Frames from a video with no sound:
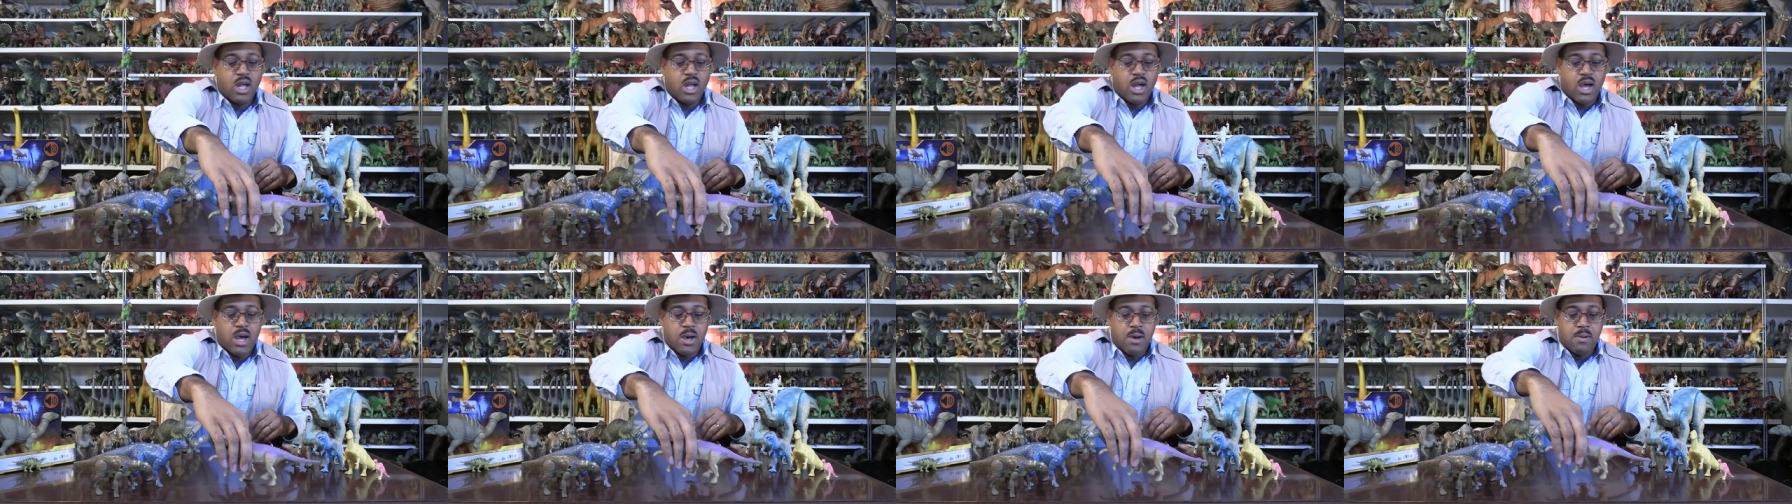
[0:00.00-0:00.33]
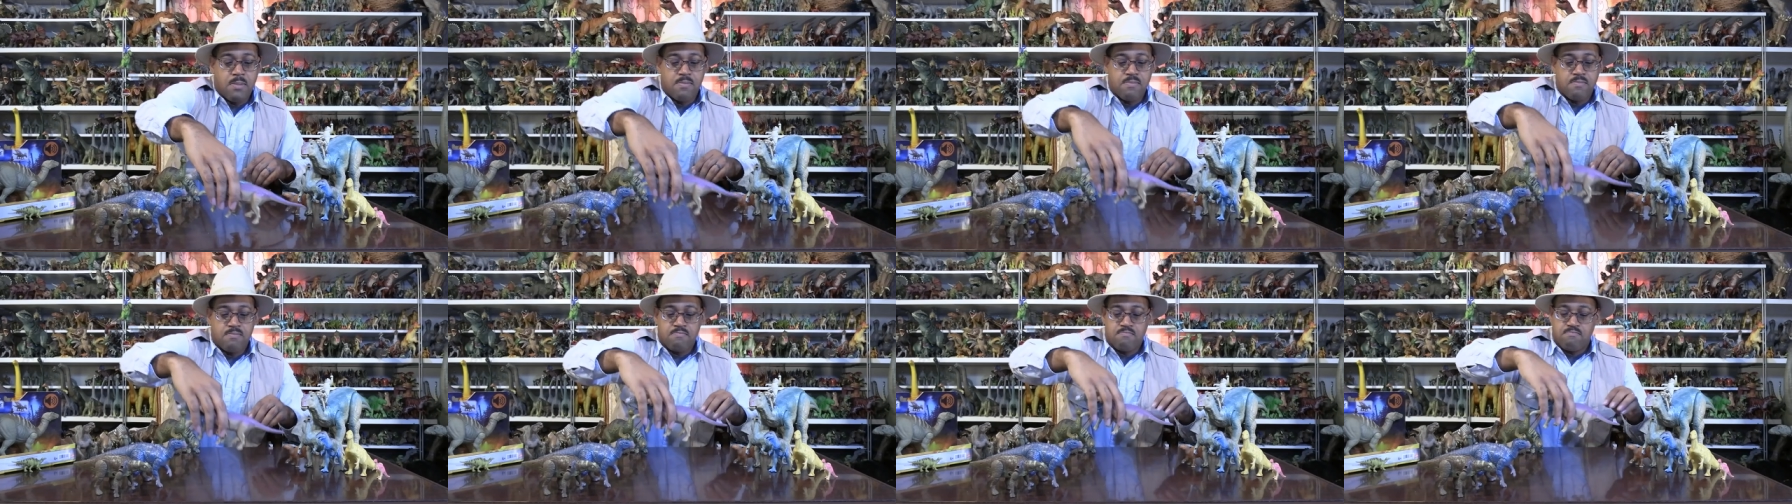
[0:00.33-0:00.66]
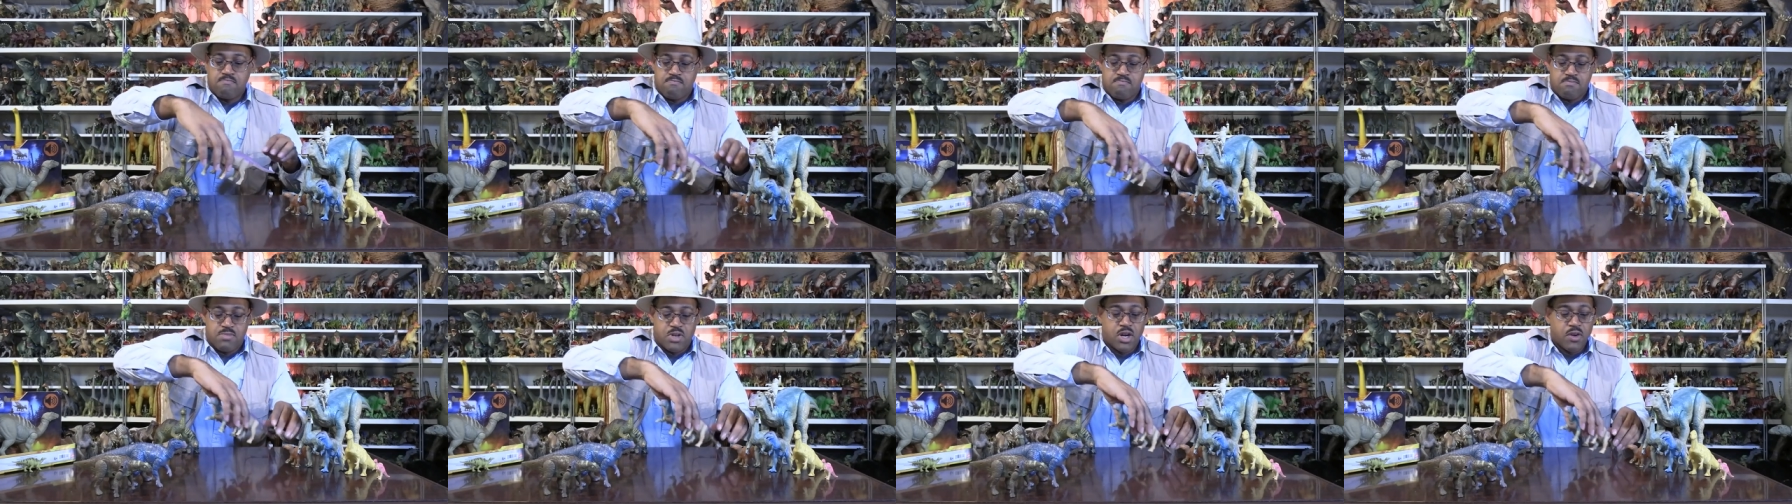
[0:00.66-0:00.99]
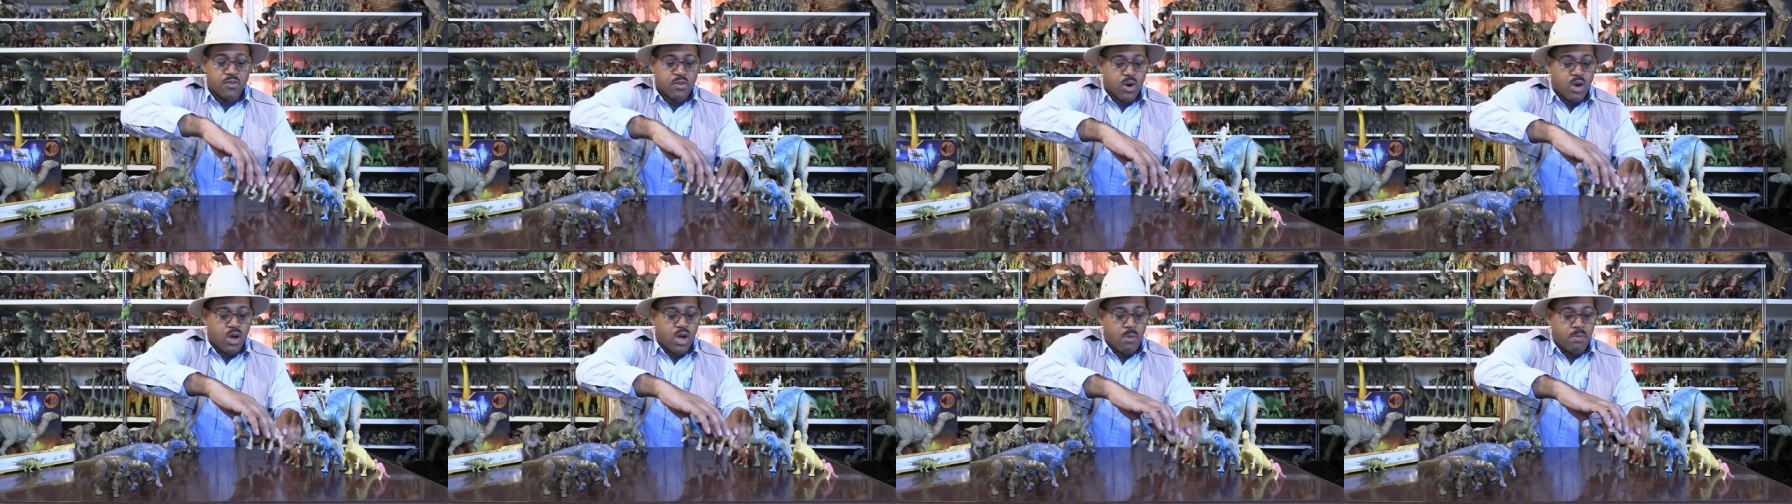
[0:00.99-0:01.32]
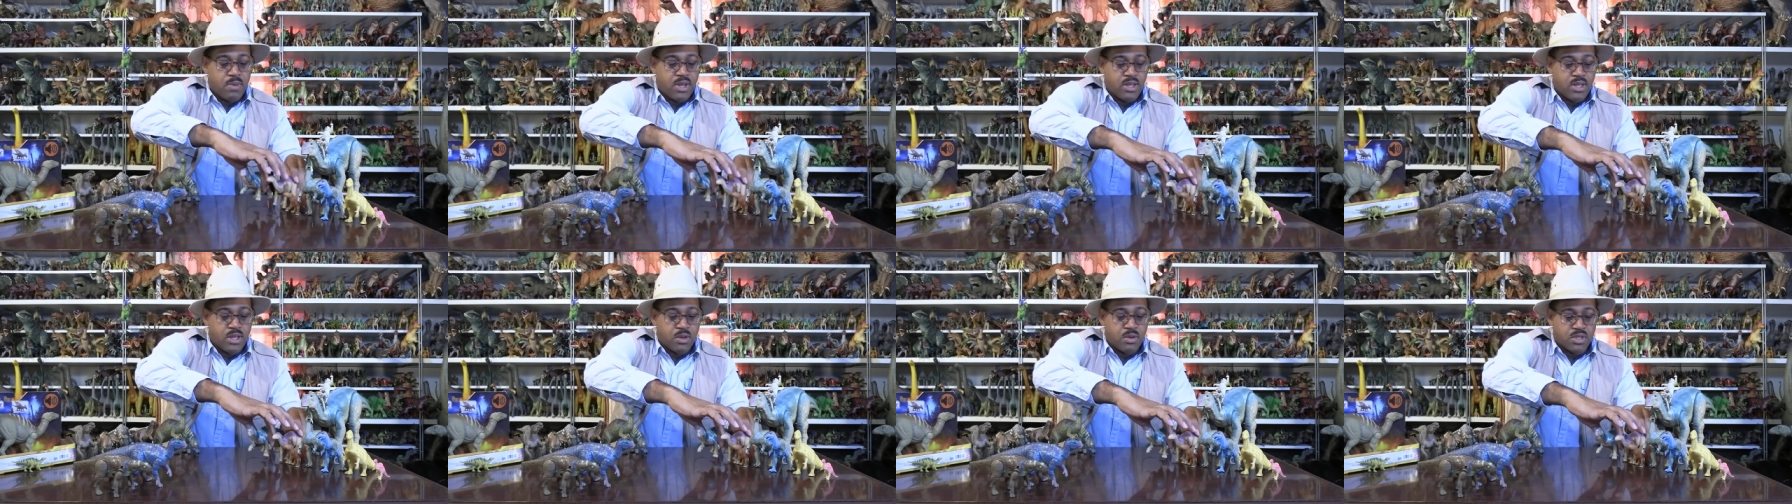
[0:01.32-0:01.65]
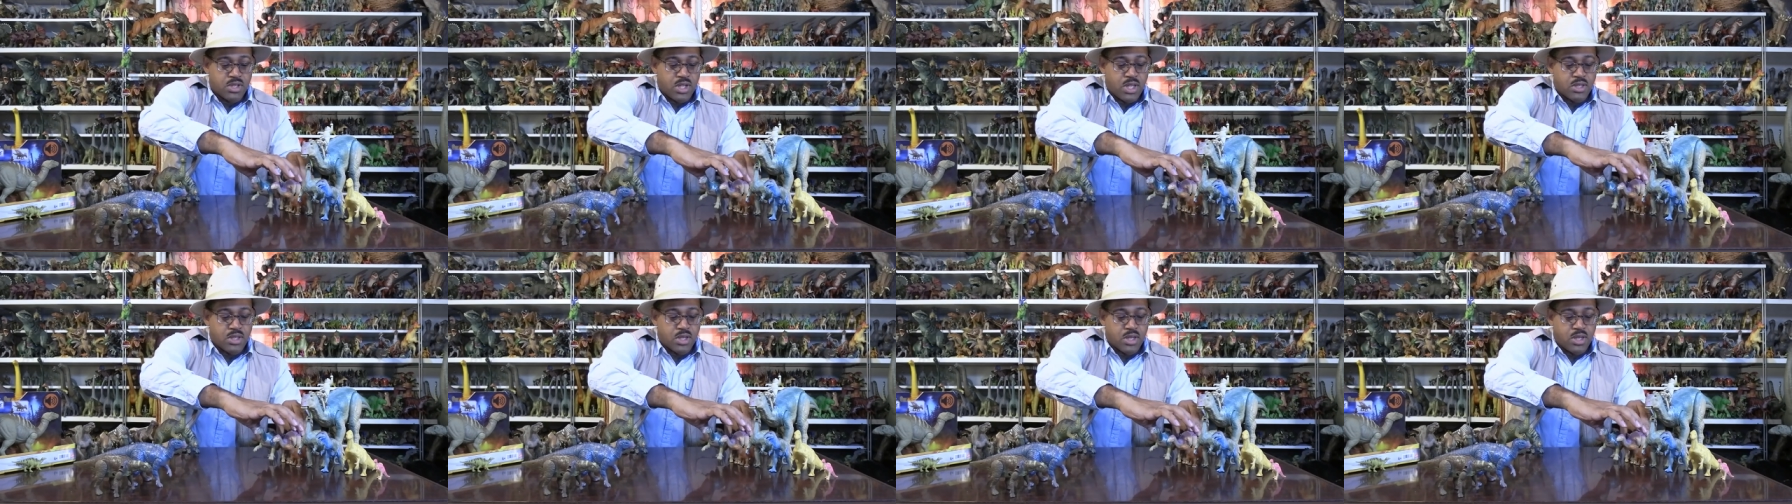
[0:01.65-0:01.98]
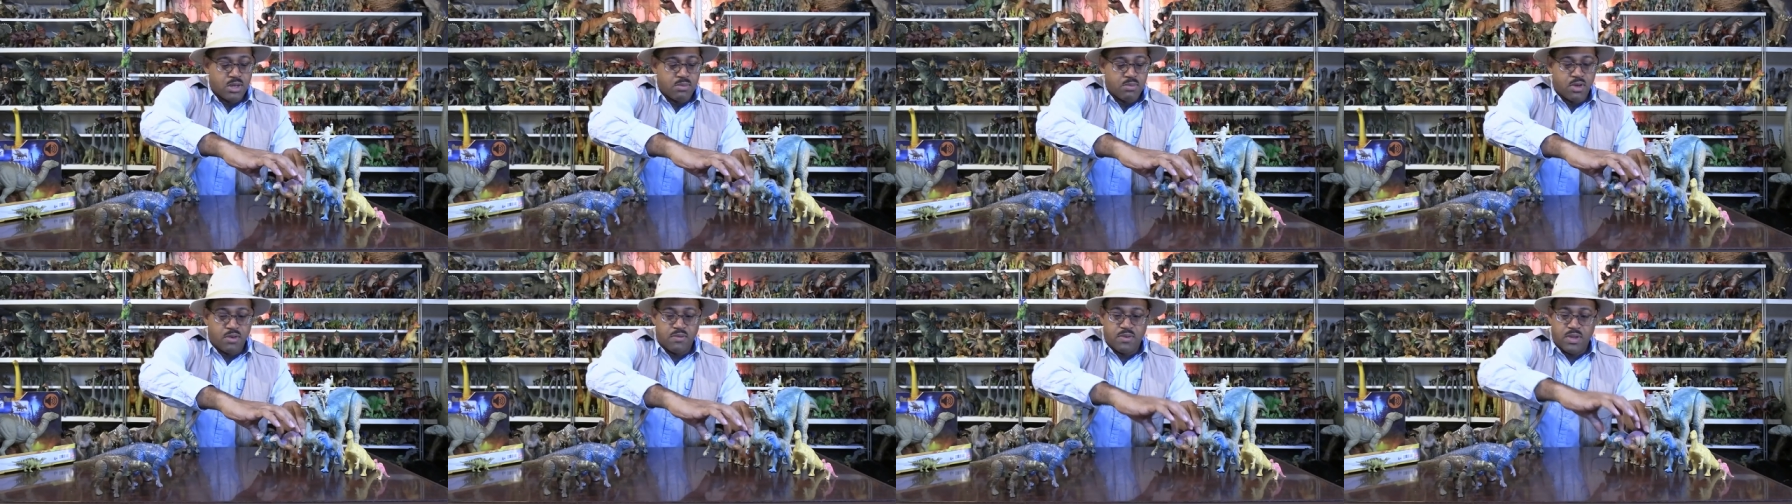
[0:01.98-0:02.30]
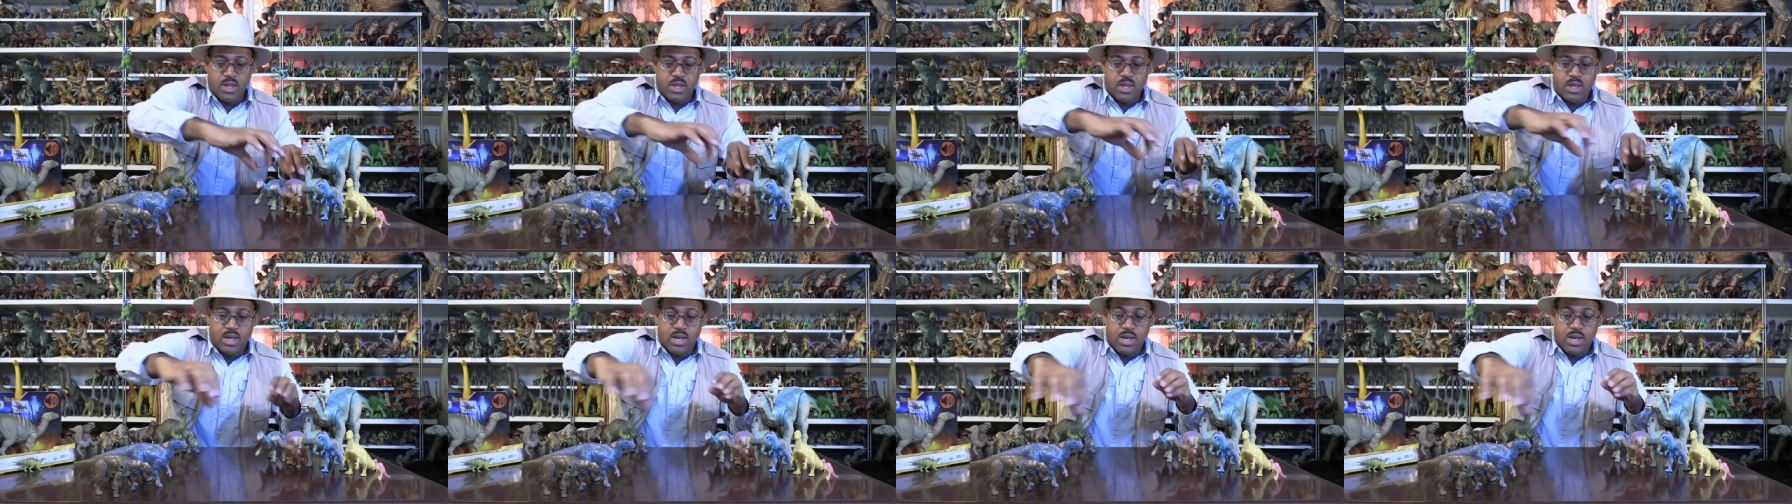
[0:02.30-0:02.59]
Um, but overall, I mean, it was it's a good movie,